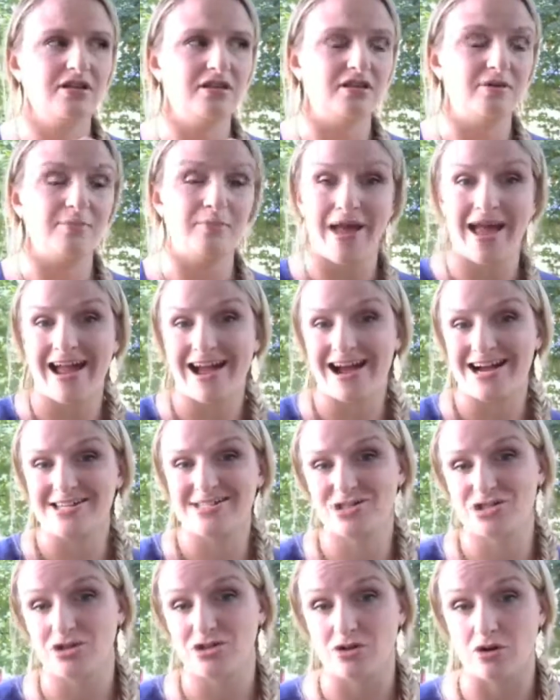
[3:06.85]
the
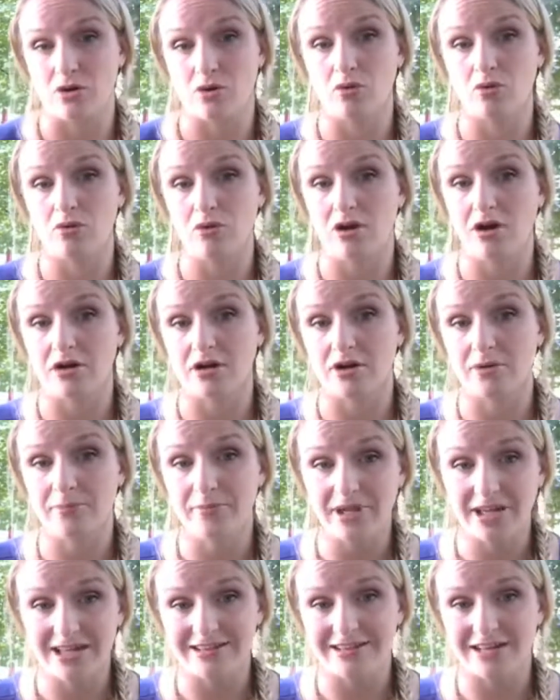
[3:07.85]
past no longer
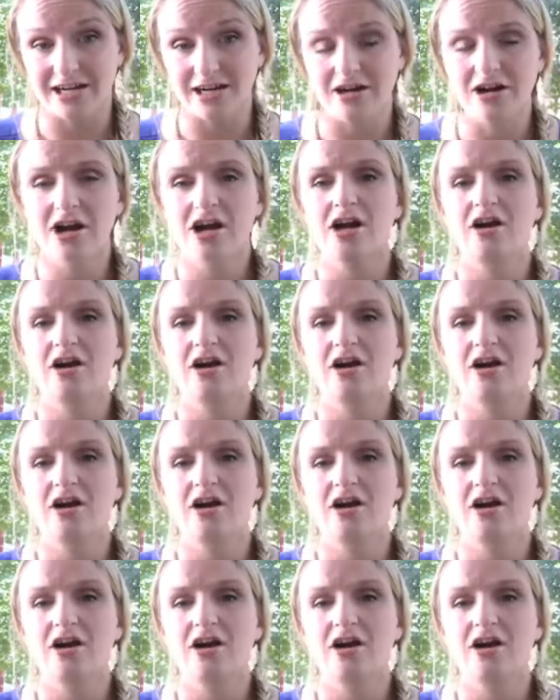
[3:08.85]
being there.